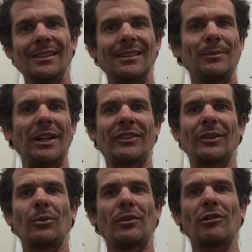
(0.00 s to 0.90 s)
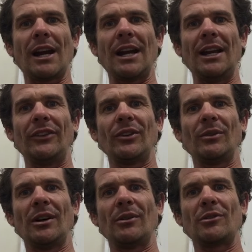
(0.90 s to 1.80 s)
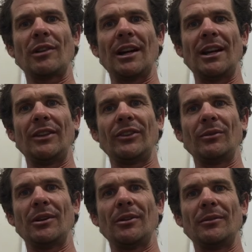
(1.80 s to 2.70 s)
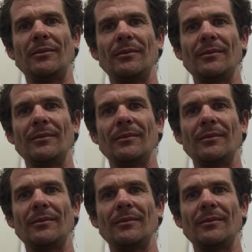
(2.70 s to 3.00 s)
But it's a crazy world, crazy world.